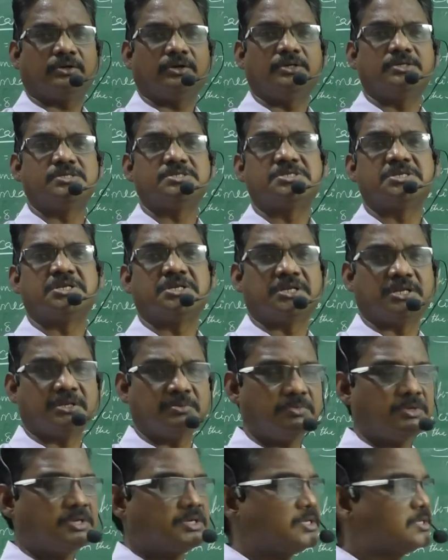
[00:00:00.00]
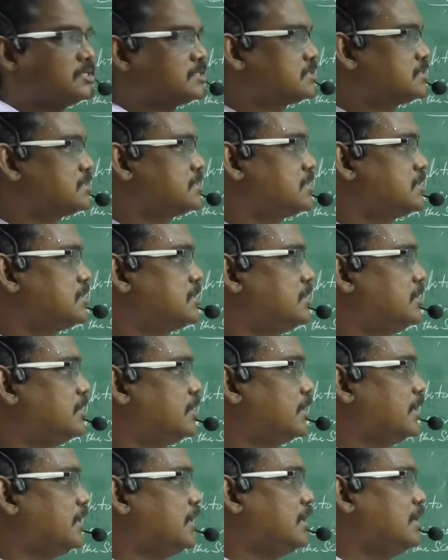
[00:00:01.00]
in centimeters.
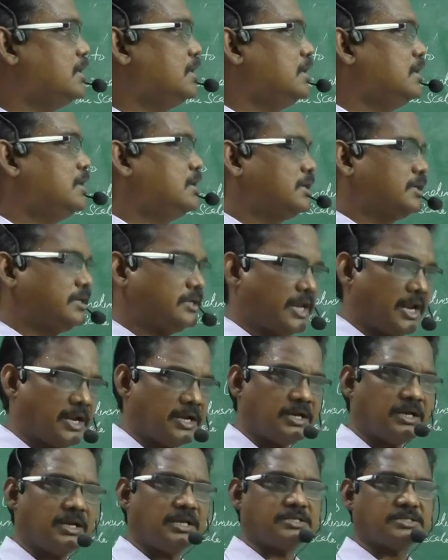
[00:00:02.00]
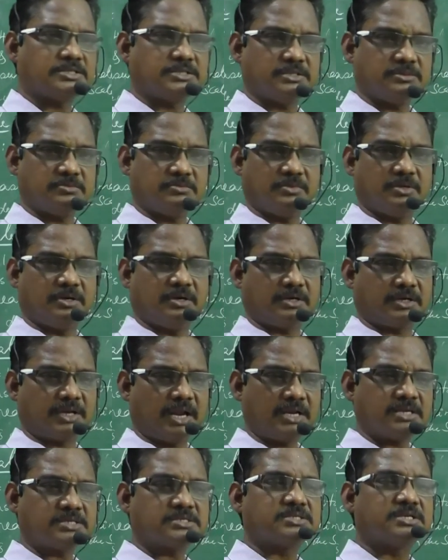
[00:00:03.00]
Okay, 10
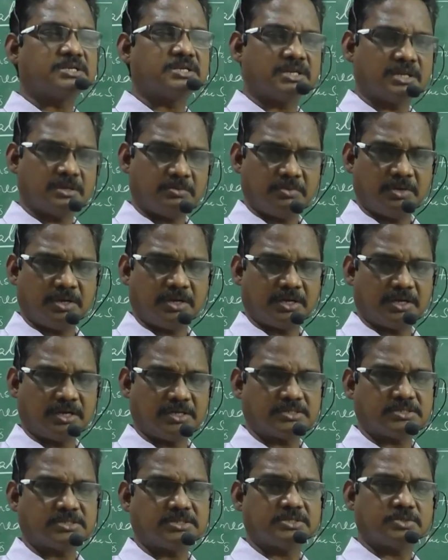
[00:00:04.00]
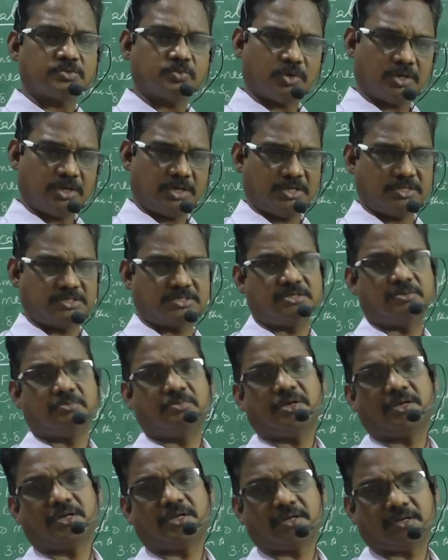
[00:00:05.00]
centimeters is 1
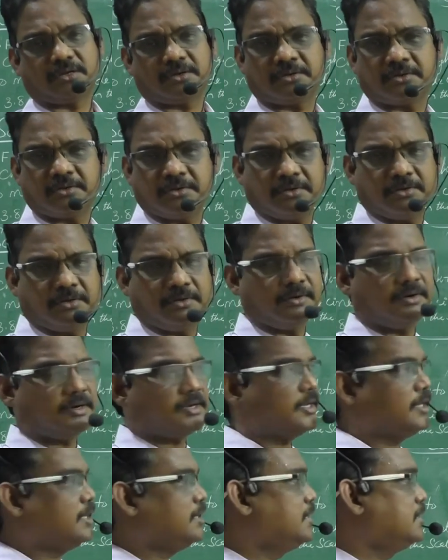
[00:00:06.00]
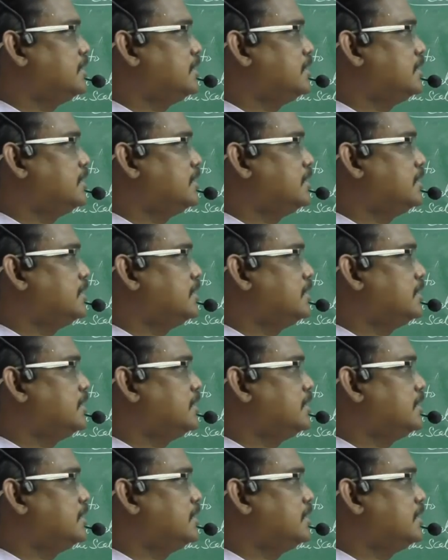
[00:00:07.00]
decimeter. Okay,